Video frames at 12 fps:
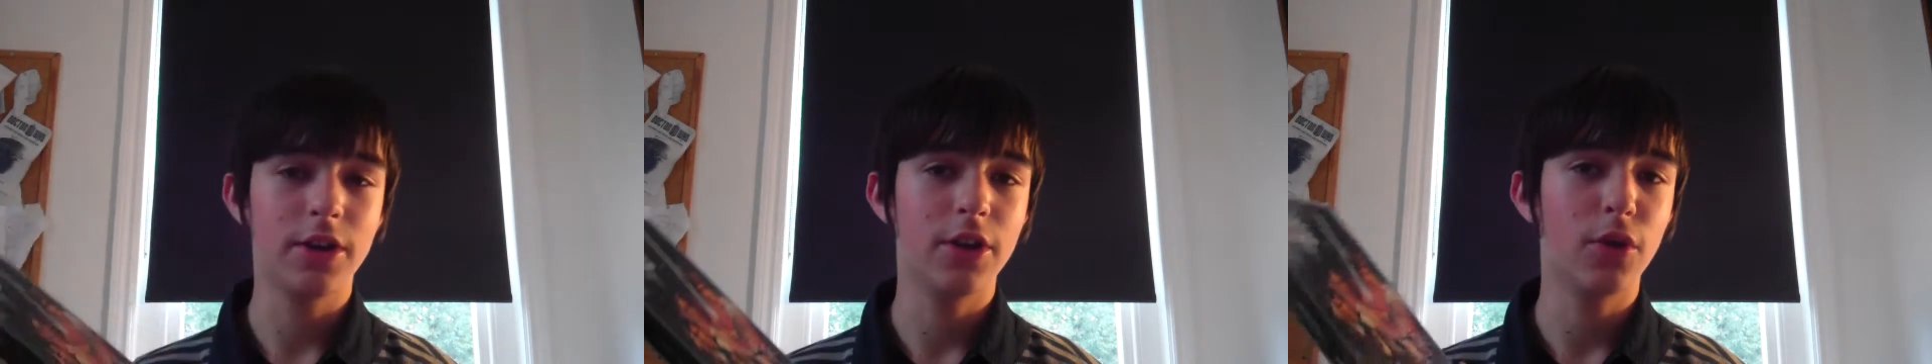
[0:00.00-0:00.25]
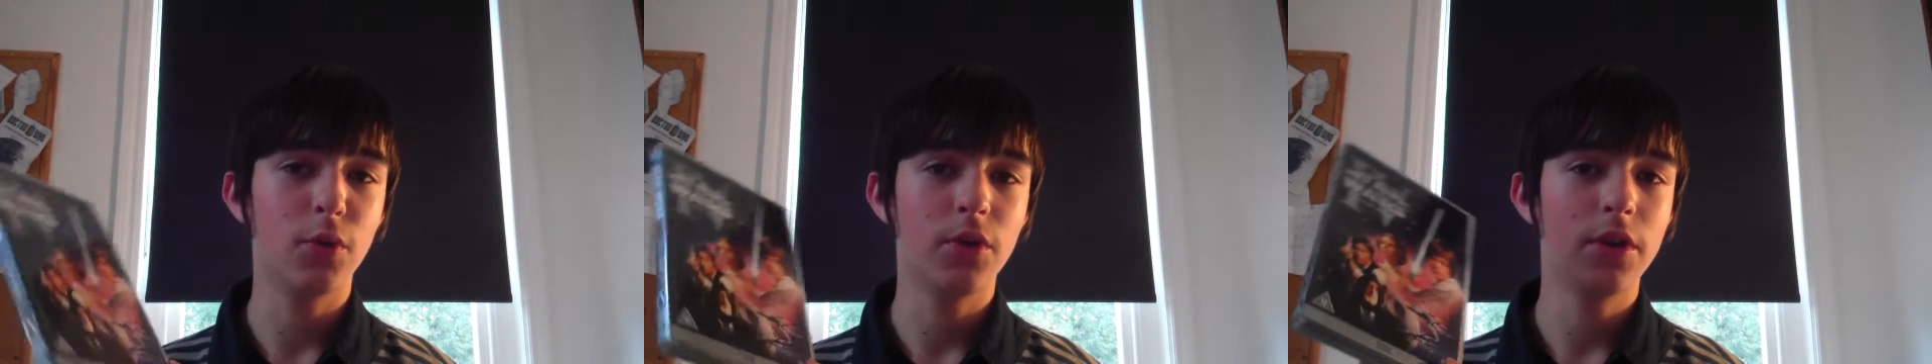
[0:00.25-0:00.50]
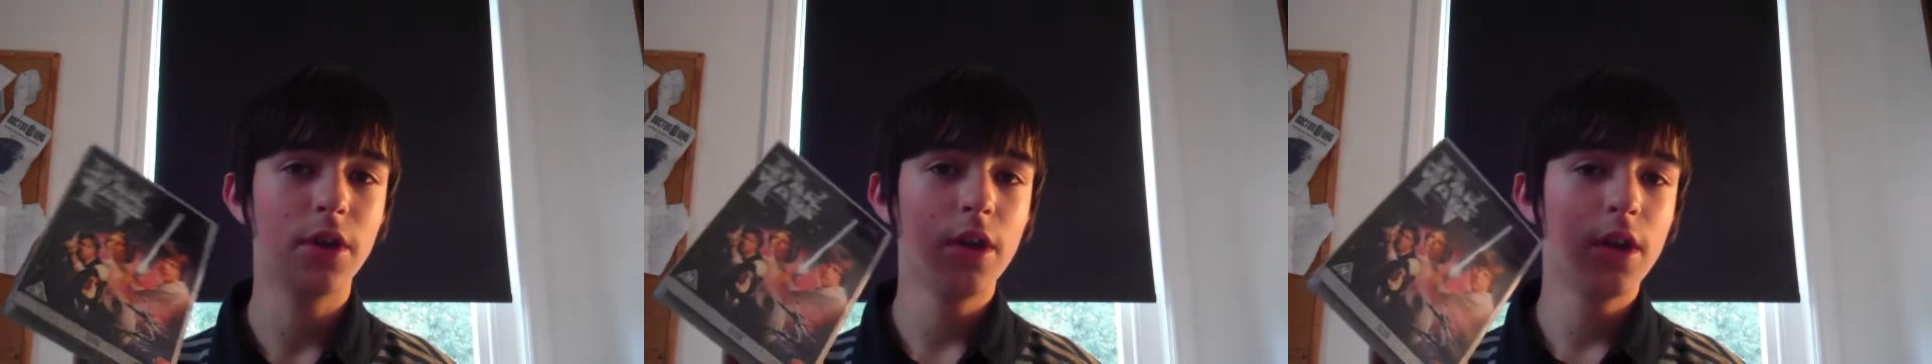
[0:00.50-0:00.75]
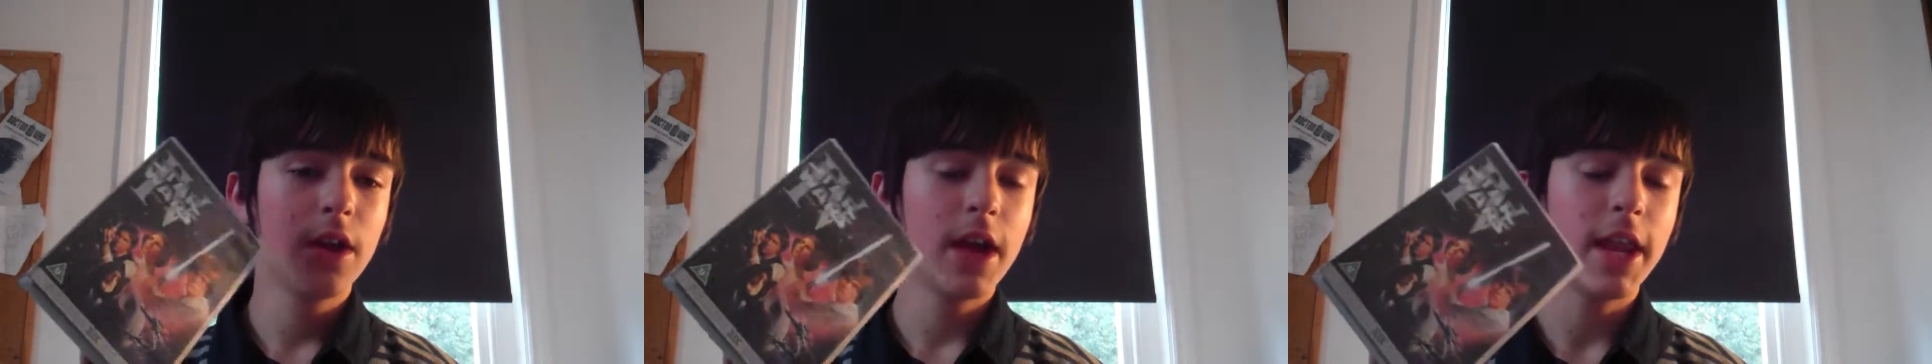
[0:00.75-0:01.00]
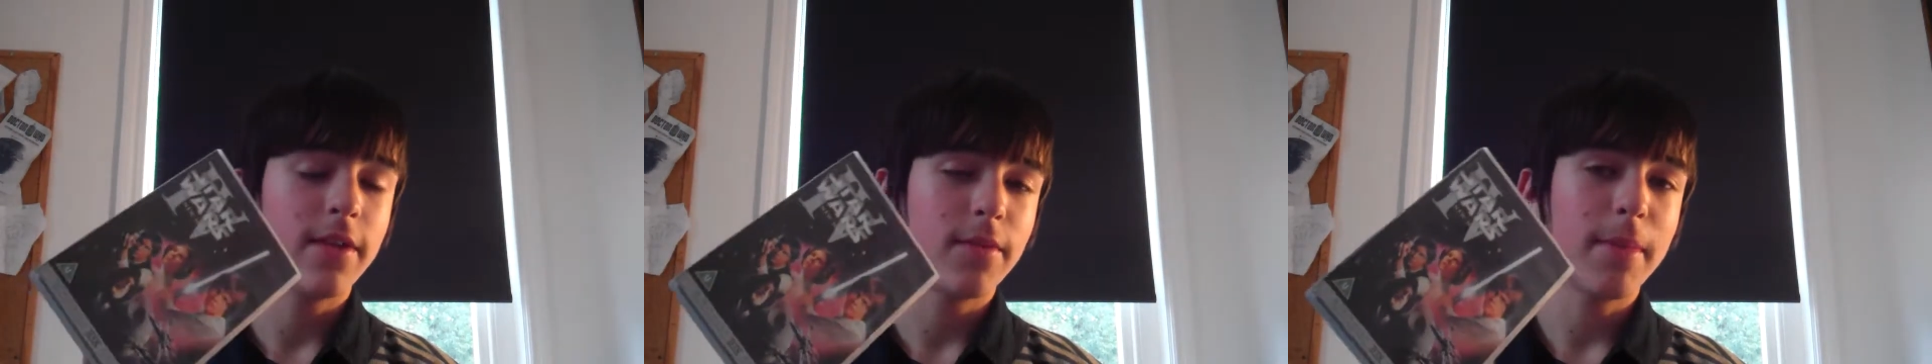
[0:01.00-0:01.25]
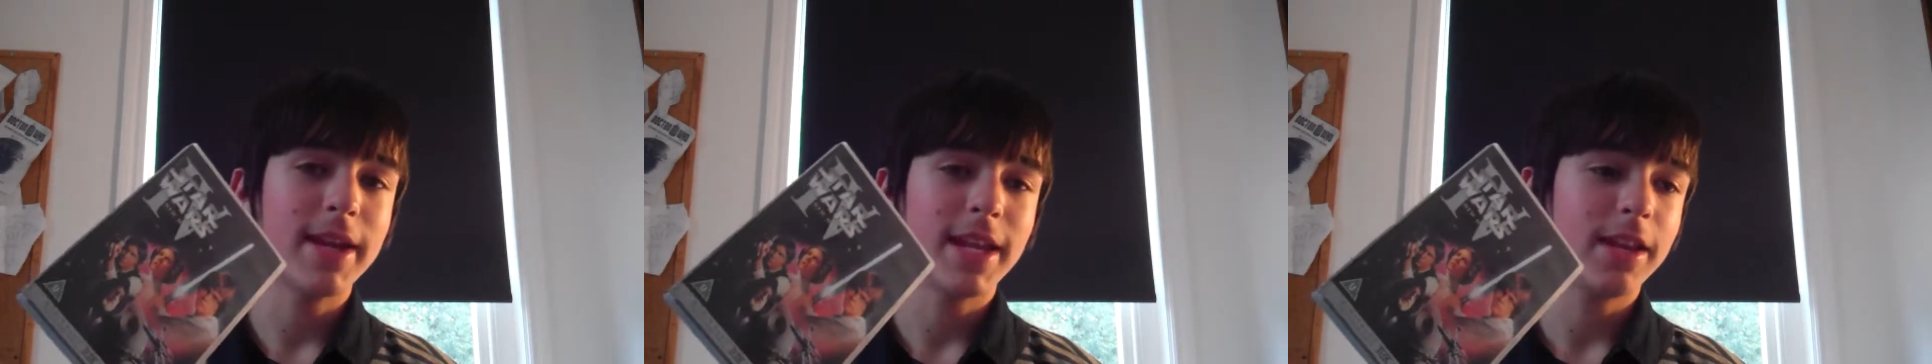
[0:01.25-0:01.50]
No one had ever
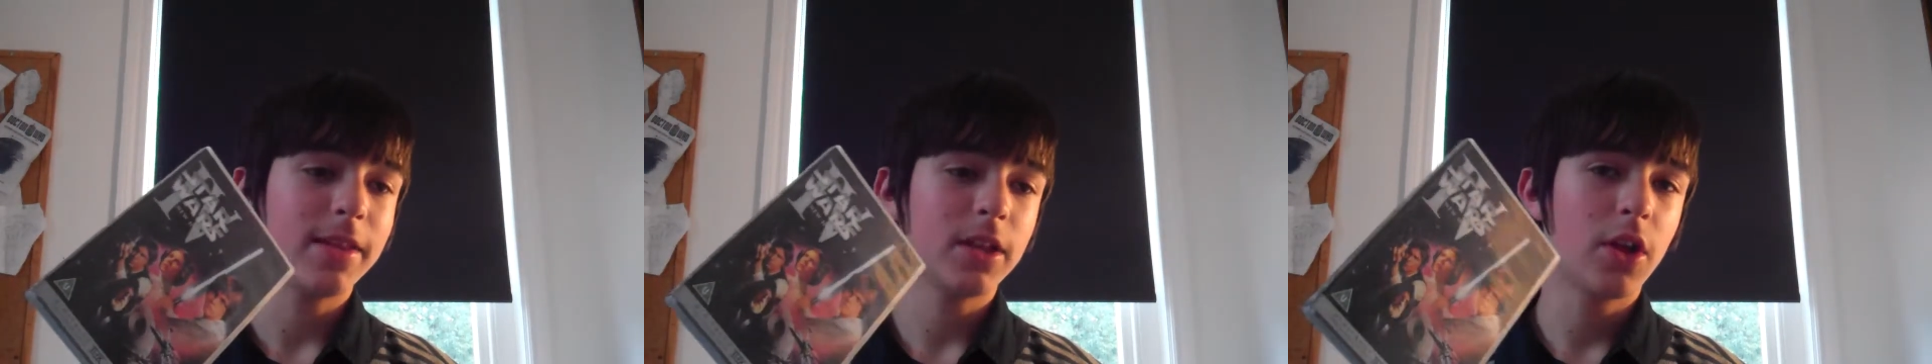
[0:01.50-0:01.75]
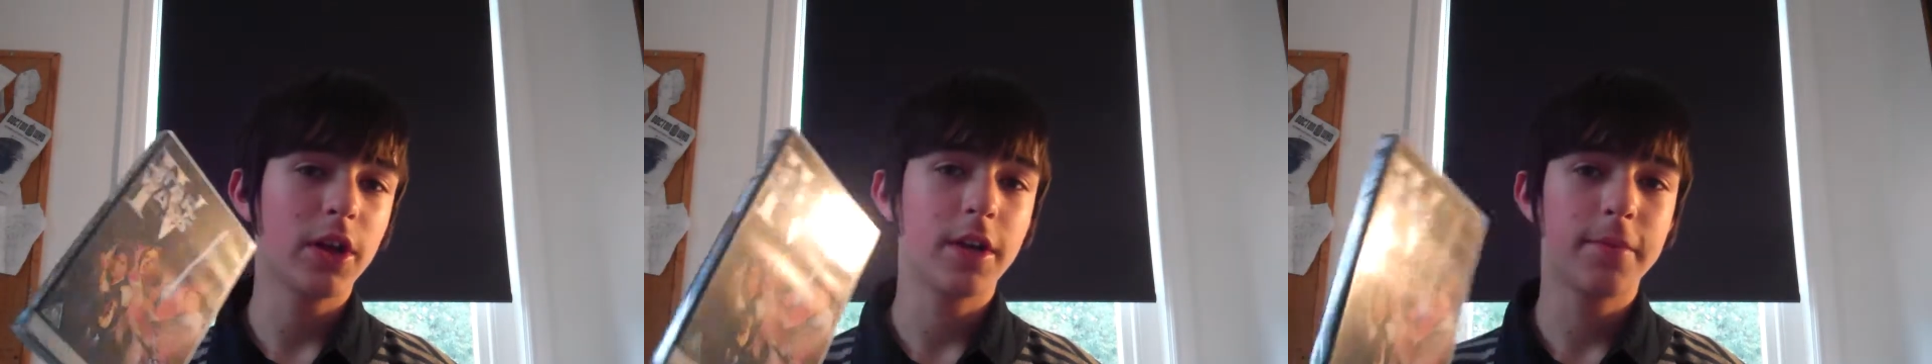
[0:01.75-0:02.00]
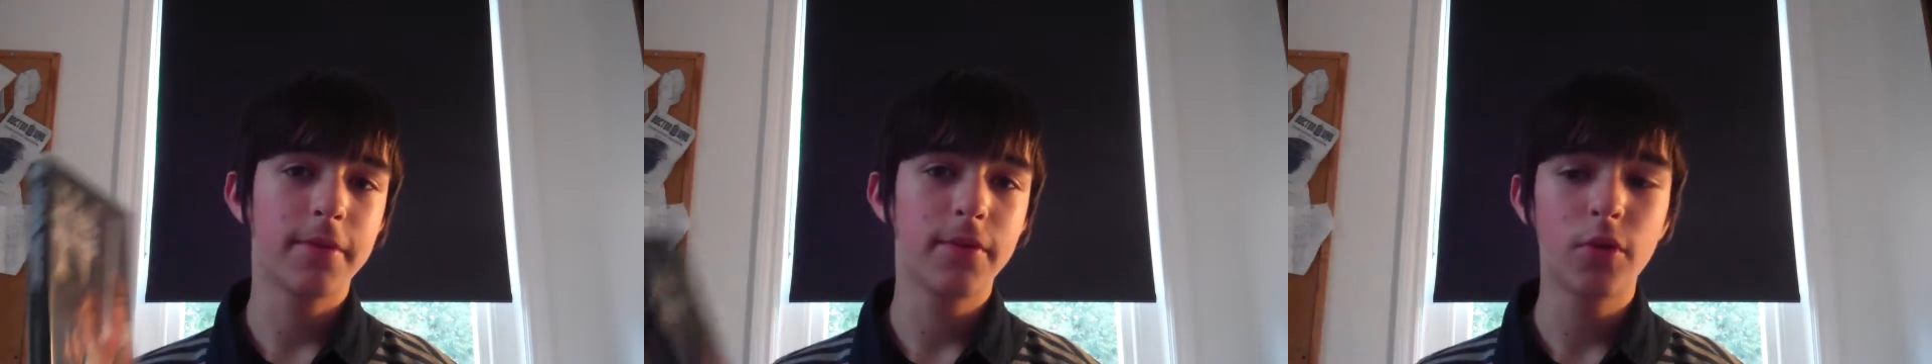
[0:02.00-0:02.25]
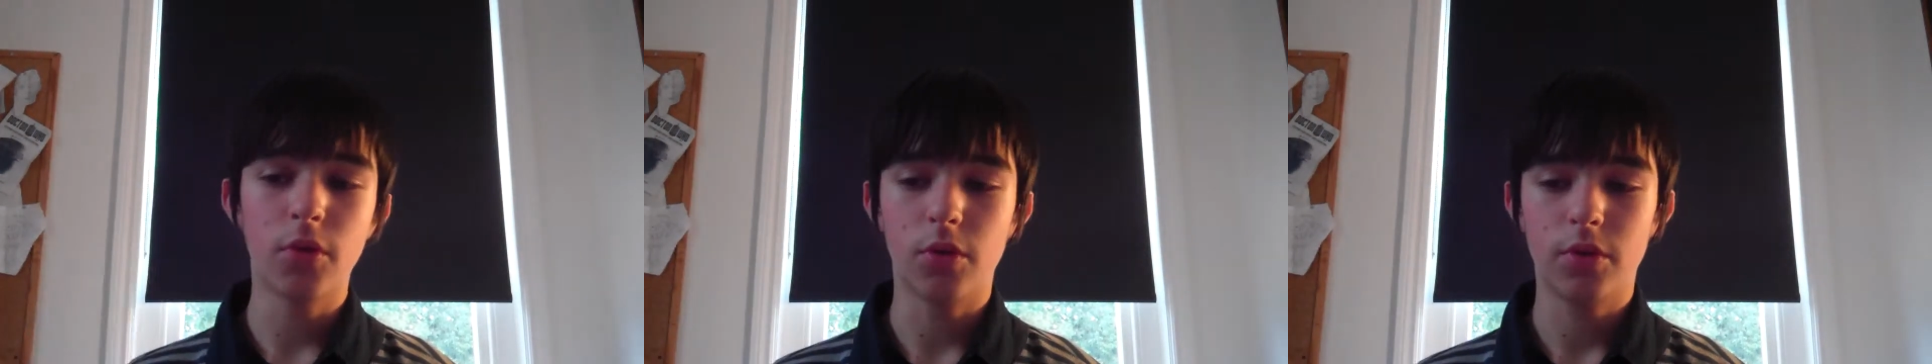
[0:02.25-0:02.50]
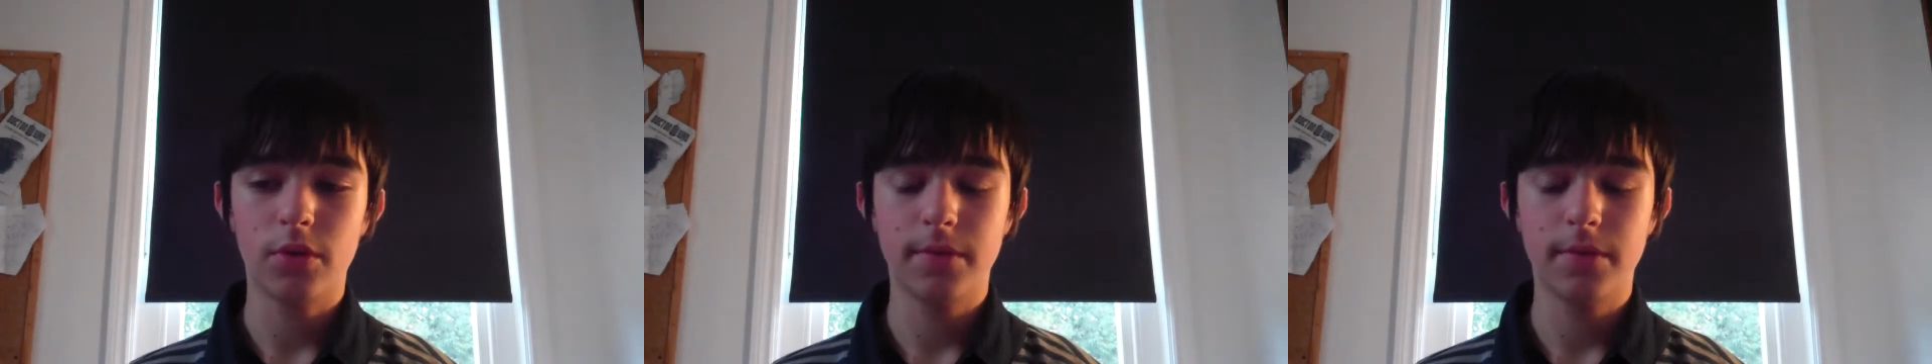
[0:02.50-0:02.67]
made anything like it before.